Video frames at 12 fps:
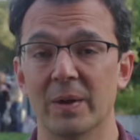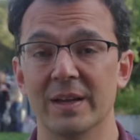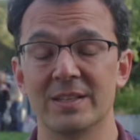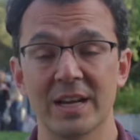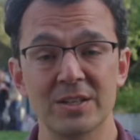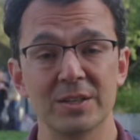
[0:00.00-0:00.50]

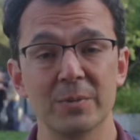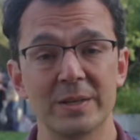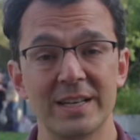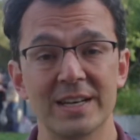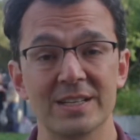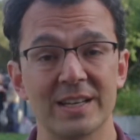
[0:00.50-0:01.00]
Essentially what
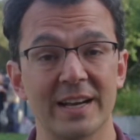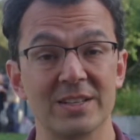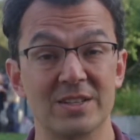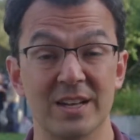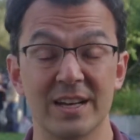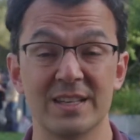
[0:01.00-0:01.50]
data science
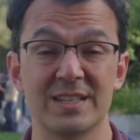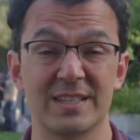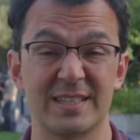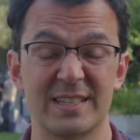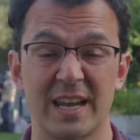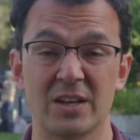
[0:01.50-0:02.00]
does
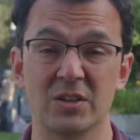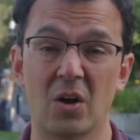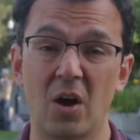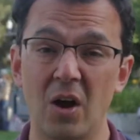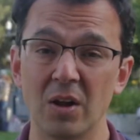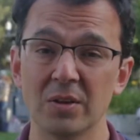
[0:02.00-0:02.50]
is it takes
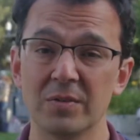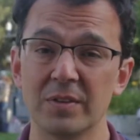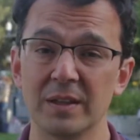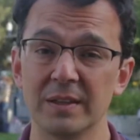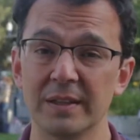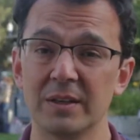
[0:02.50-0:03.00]
all of
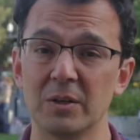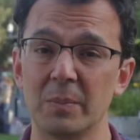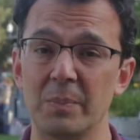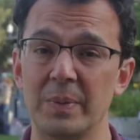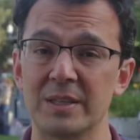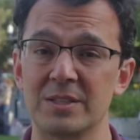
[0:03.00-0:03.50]
the little
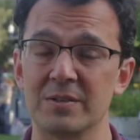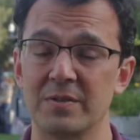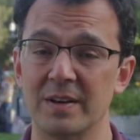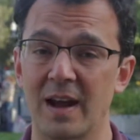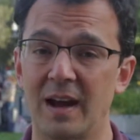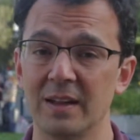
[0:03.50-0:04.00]
bits of
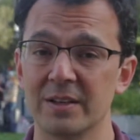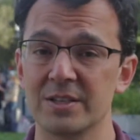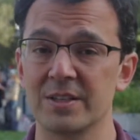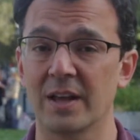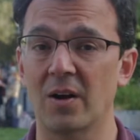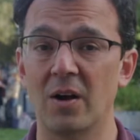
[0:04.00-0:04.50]

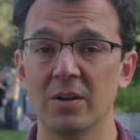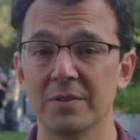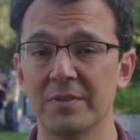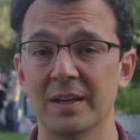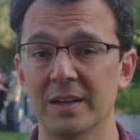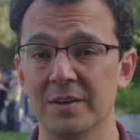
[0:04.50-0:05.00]
knowledge that all
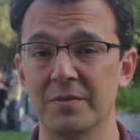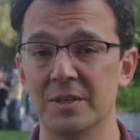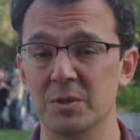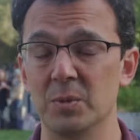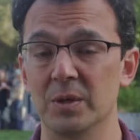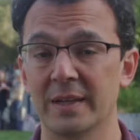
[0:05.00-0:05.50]
of the
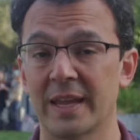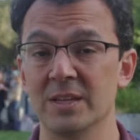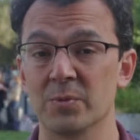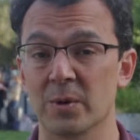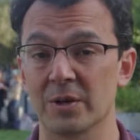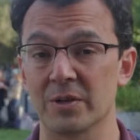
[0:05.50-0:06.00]
individual
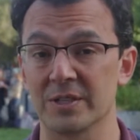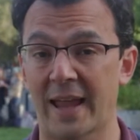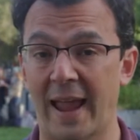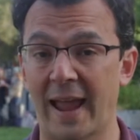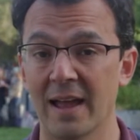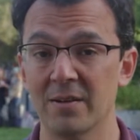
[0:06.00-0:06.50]
caseworkers
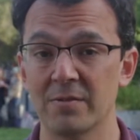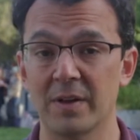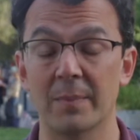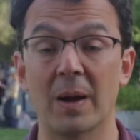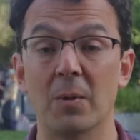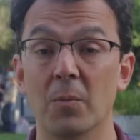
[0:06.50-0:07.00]
have
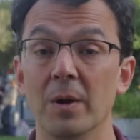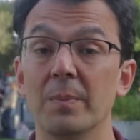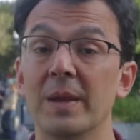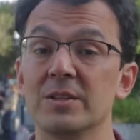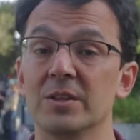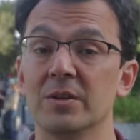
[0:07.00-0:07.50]
about what
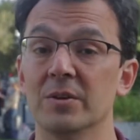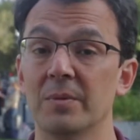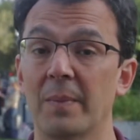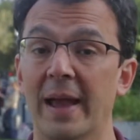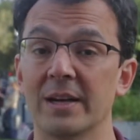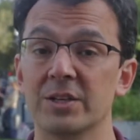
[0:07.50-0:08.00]
makes a good
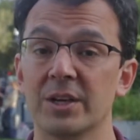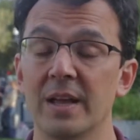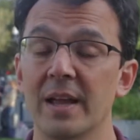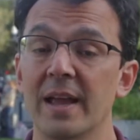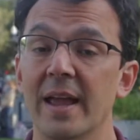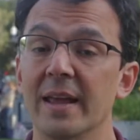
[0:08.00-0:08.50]
match,
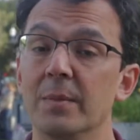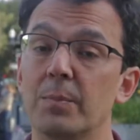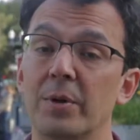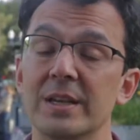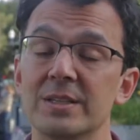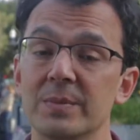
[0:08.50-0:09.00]
and it
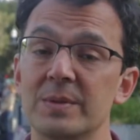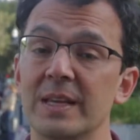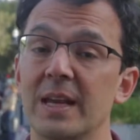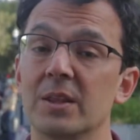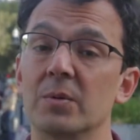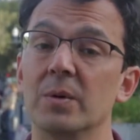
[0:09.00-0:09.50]
brings them
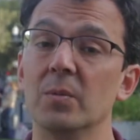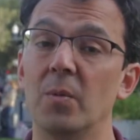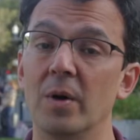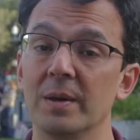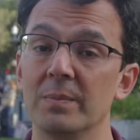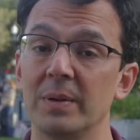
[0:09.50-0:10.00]
together in
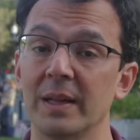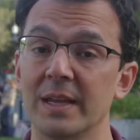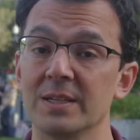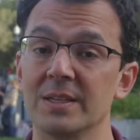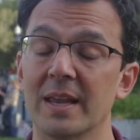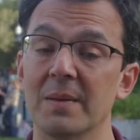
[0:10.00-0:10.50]
one
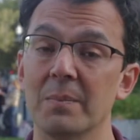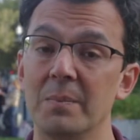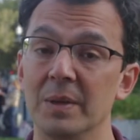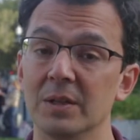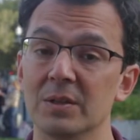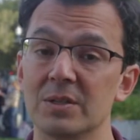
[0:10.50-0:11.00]
place and
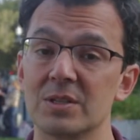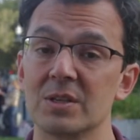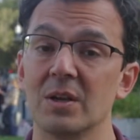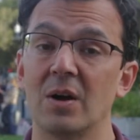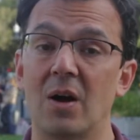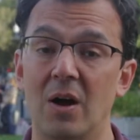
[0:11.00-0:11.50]
builds
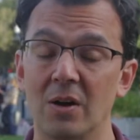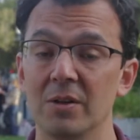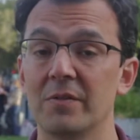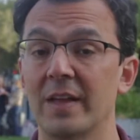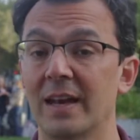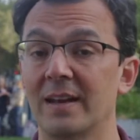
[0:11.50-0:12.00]
all
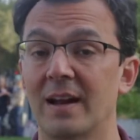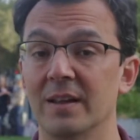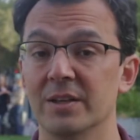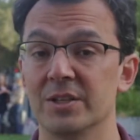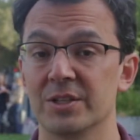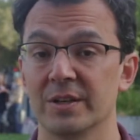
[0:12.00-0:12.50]
of that
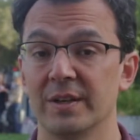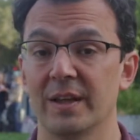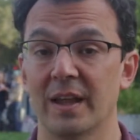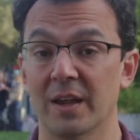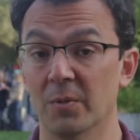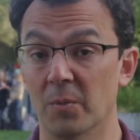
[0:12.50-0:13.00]
knowledge
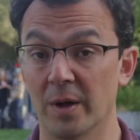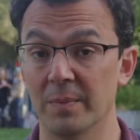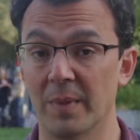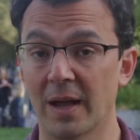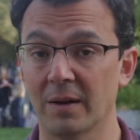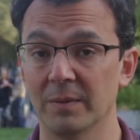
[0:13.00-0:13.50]
in one
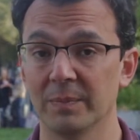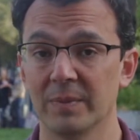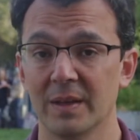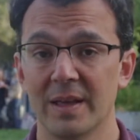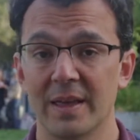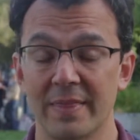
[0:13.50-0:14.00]
model.
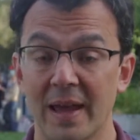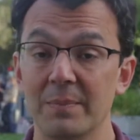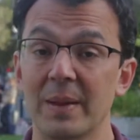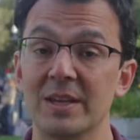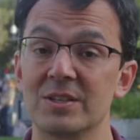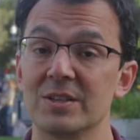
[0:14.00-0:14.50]
That
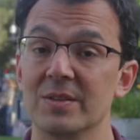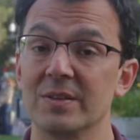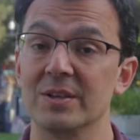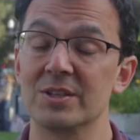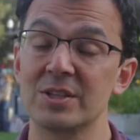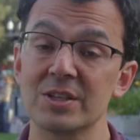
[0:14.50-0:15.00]
makes
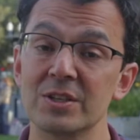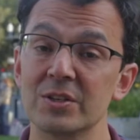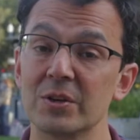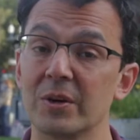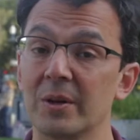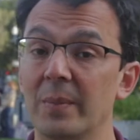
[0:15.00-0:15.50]
the decisions
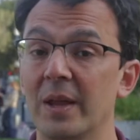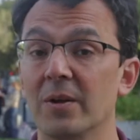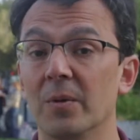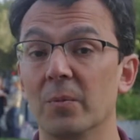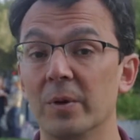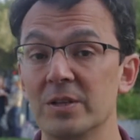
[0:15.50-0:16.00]
you're going to make
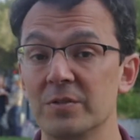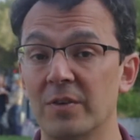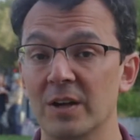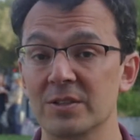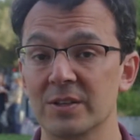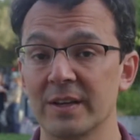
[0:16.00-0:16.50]
on which
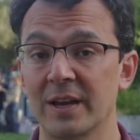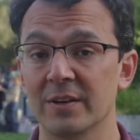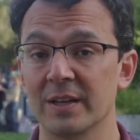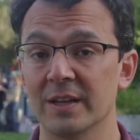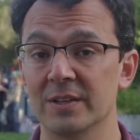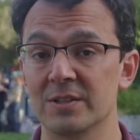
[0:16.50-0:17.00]
foster care
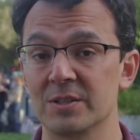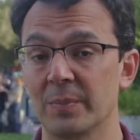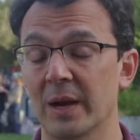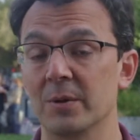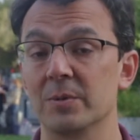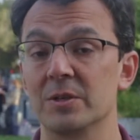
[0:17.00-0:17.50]
kids to
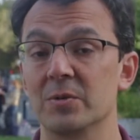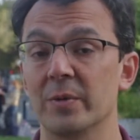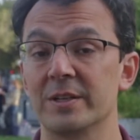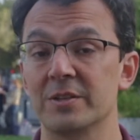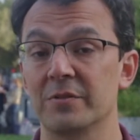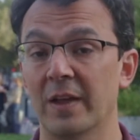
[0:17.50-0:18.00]
pair with
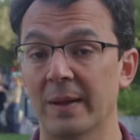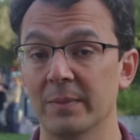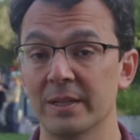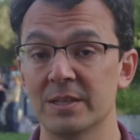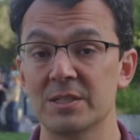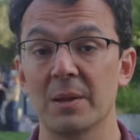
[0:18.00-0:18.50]
which
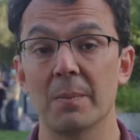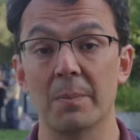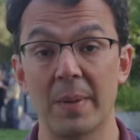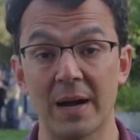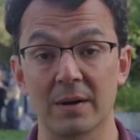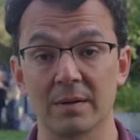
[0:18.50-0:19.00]
families
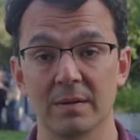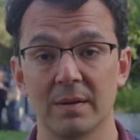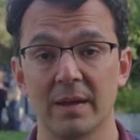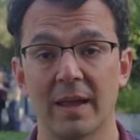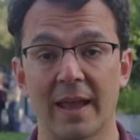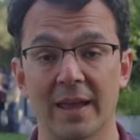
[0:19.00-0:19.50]
better
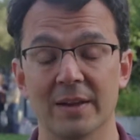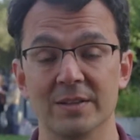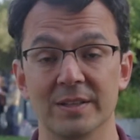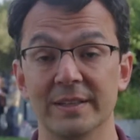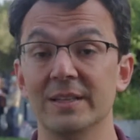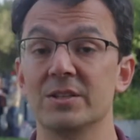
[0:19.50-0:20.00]

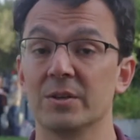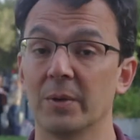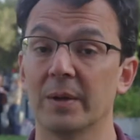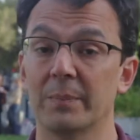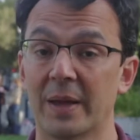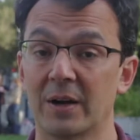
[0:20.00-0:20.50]
and lead
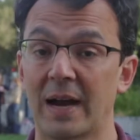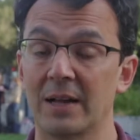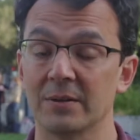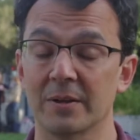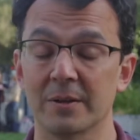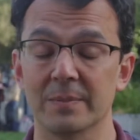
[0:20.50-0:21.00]
to better
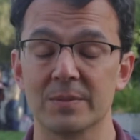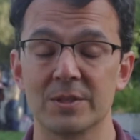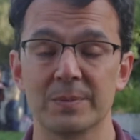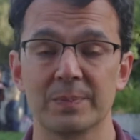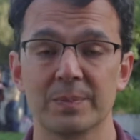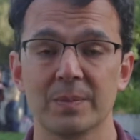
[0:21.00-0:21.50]
outcomes.